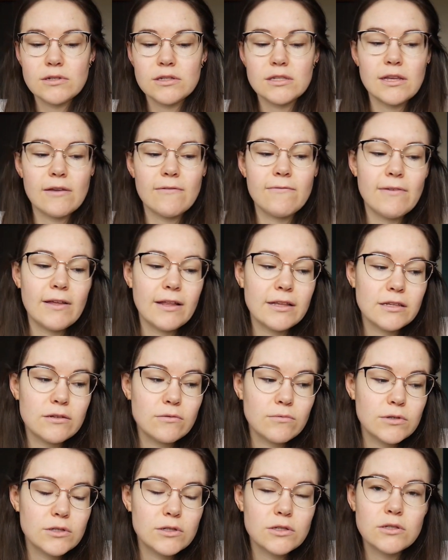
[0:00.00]
as I felt
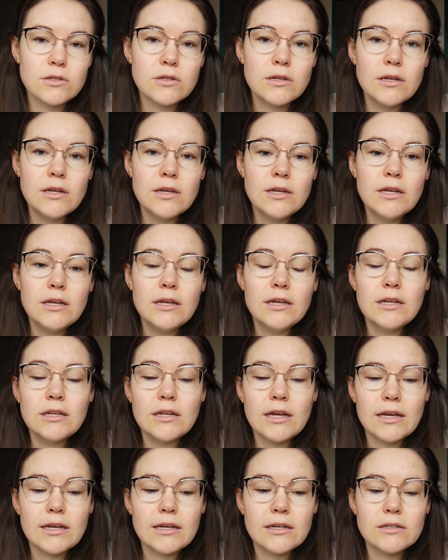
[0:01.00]
it was
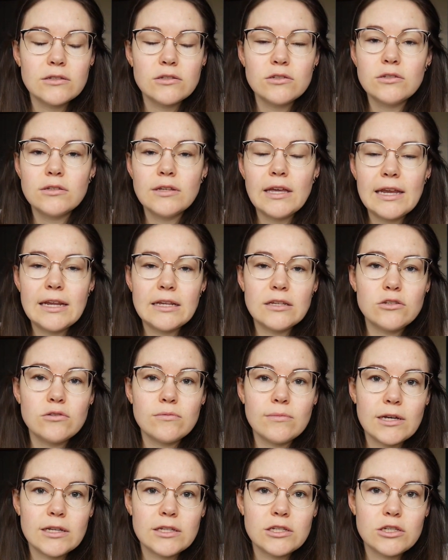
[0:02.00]
getting too
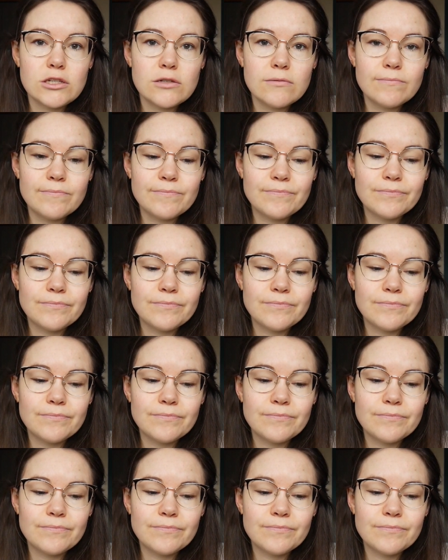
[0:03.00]
much.